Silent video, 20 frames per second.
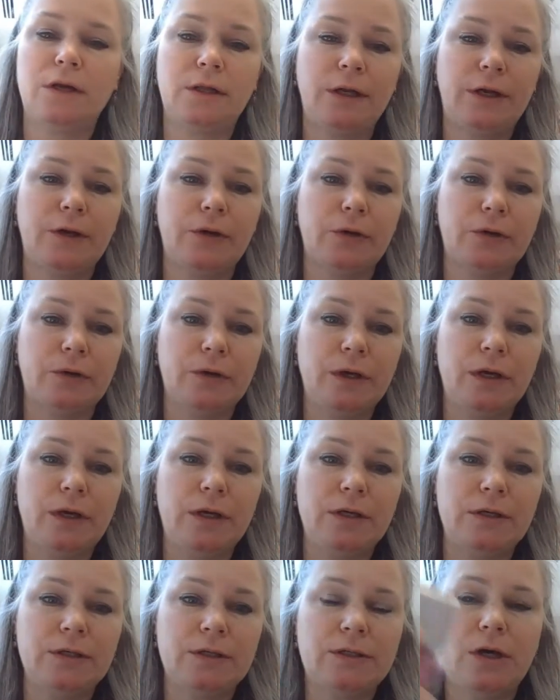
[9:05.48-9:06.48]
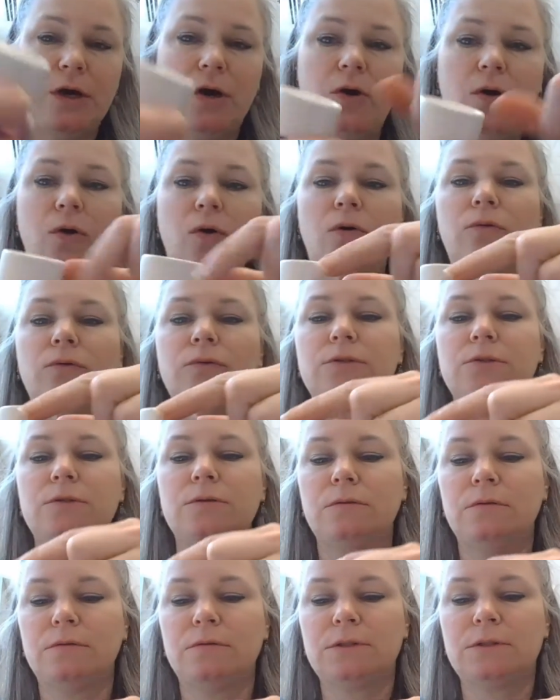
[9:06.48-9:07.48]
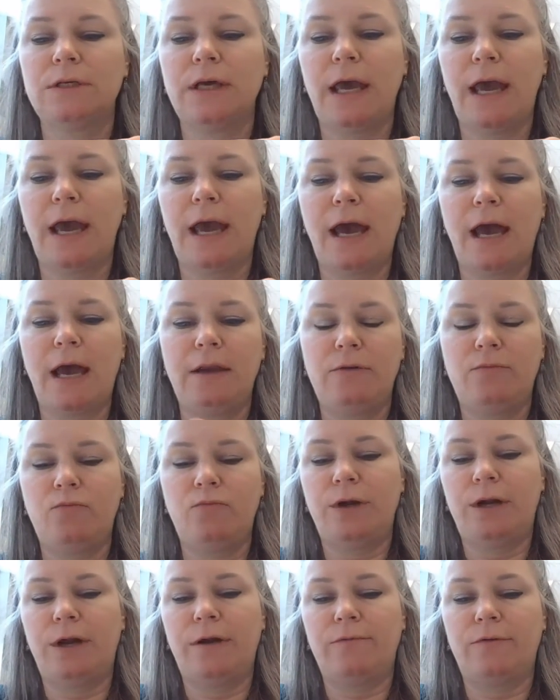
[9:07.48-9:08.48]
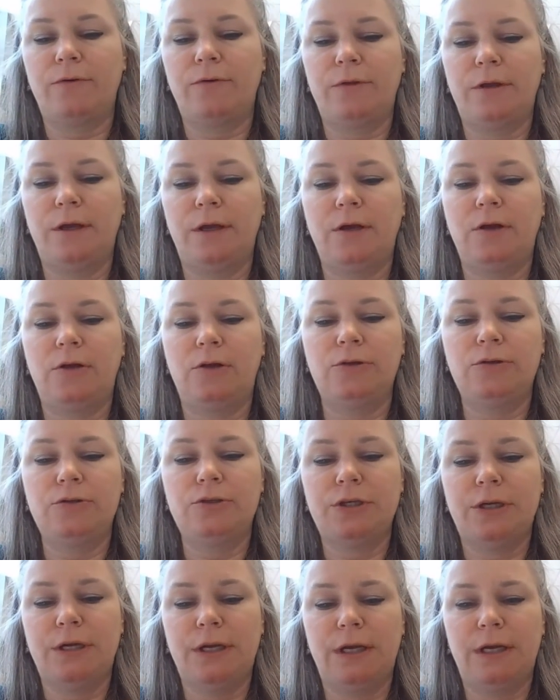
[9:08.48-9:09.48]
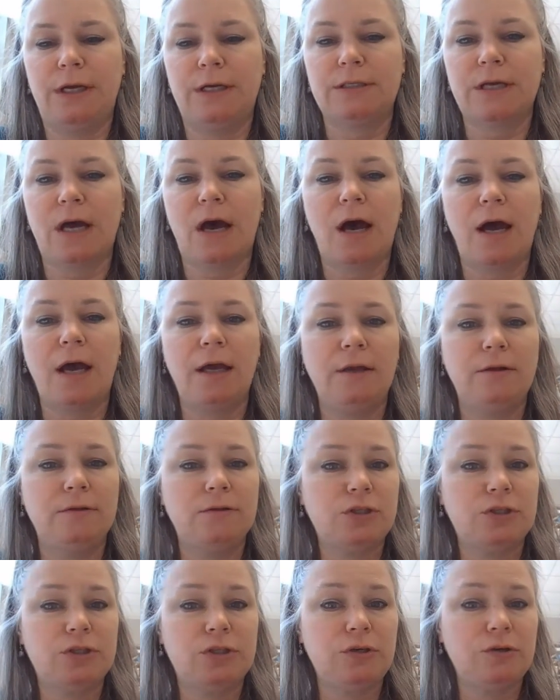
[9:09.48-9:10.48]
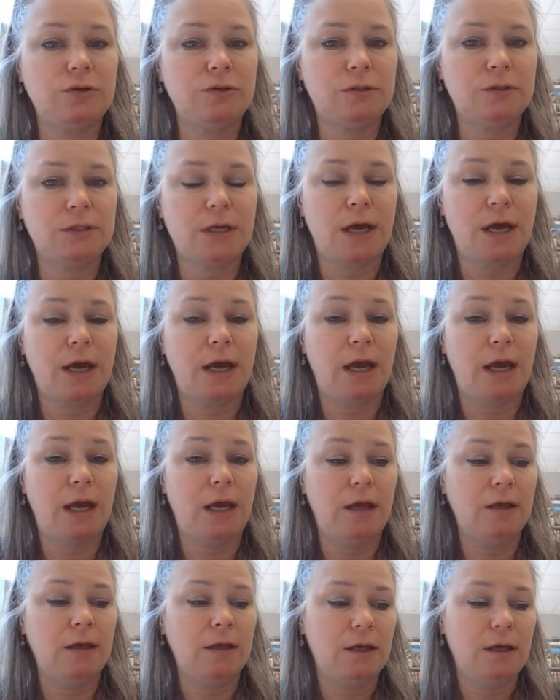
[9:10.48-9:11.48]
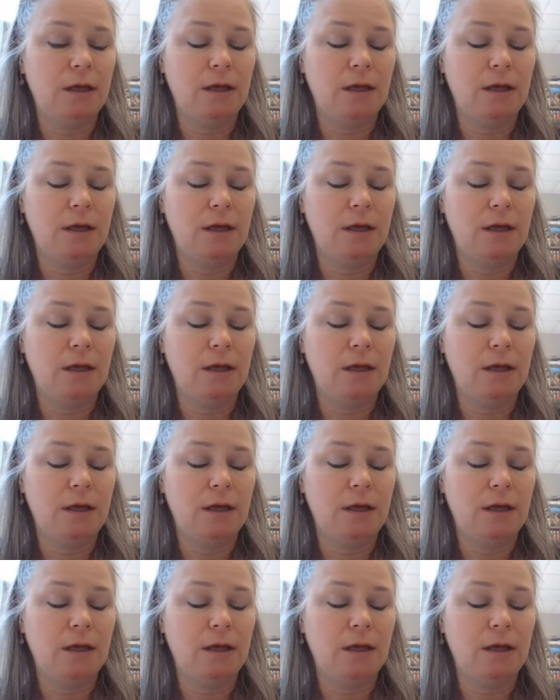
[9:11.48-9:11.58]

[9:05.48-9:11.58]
glitter. So to add whatever the inclusion is, I just used a